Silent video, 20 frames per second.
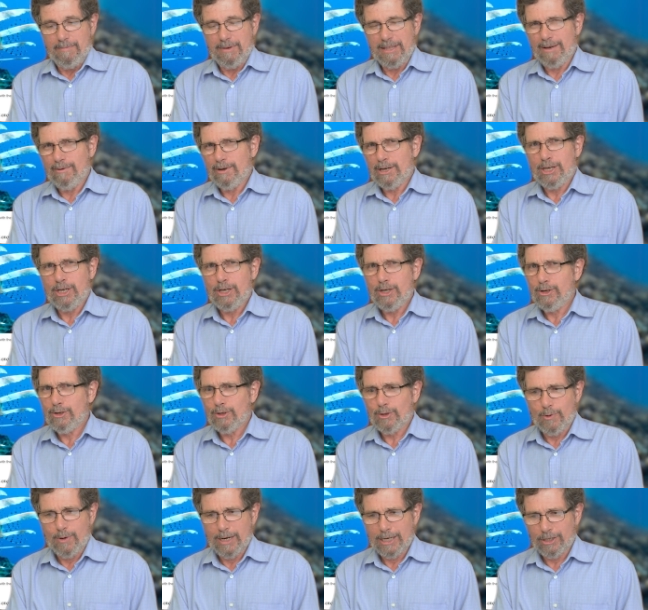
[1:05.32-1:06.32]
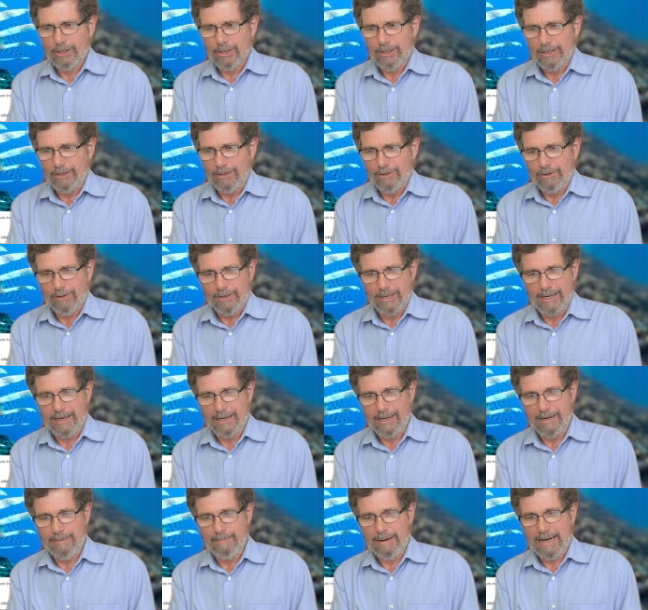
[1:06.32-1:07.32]
But there were huge questions
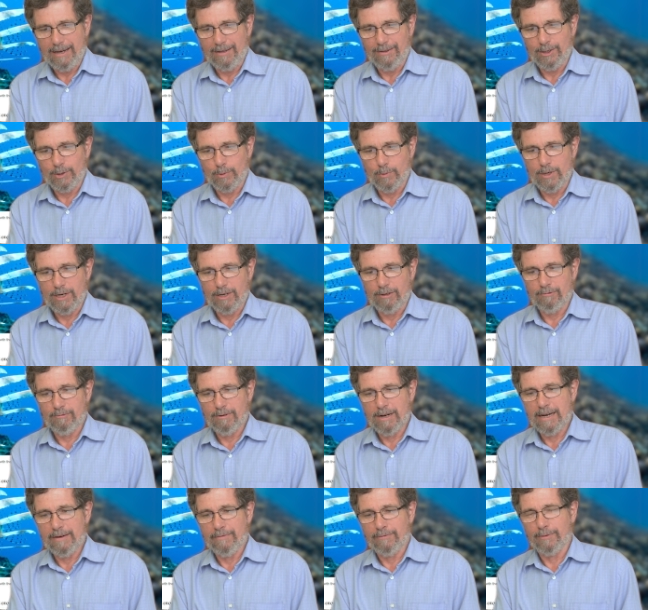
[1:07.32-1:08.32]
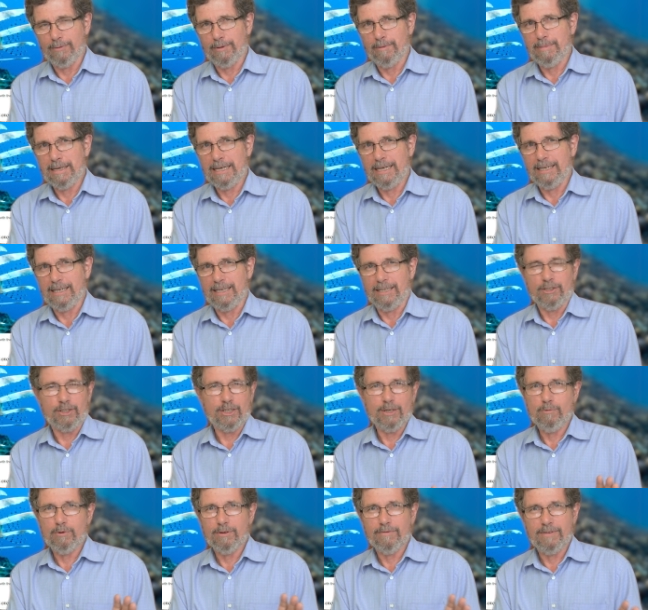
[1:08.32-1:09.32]
about this work right from the beginning.
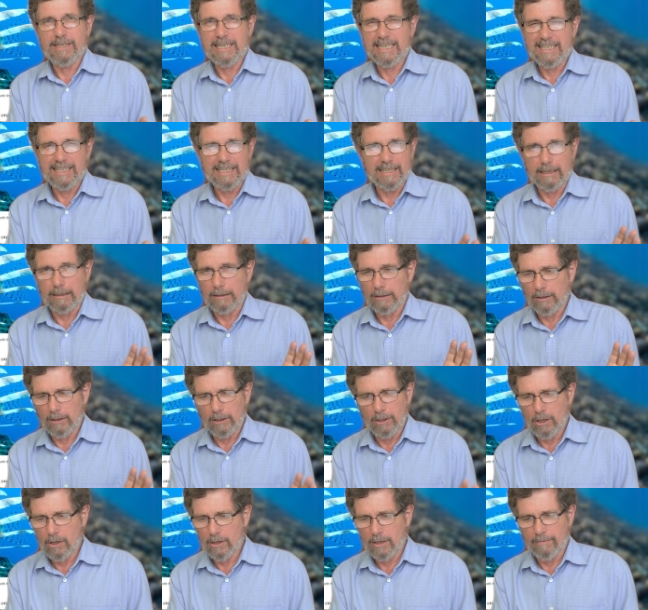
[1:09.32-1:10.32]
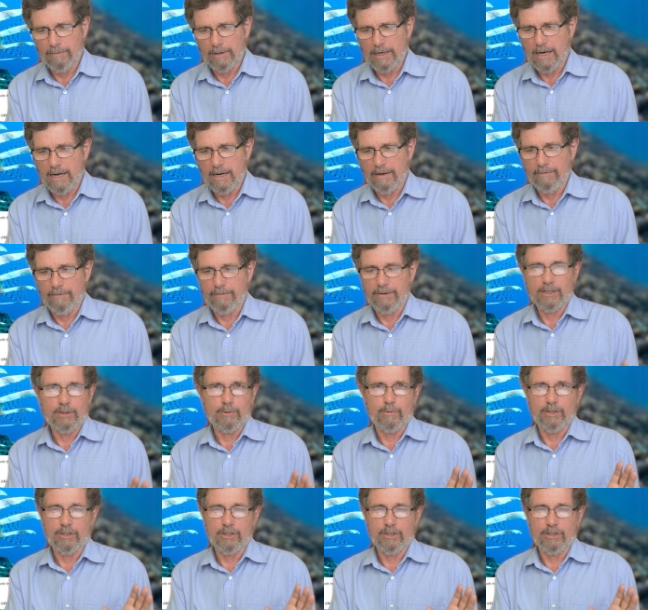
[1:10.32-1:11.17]
She would have needed a lot of lionfish,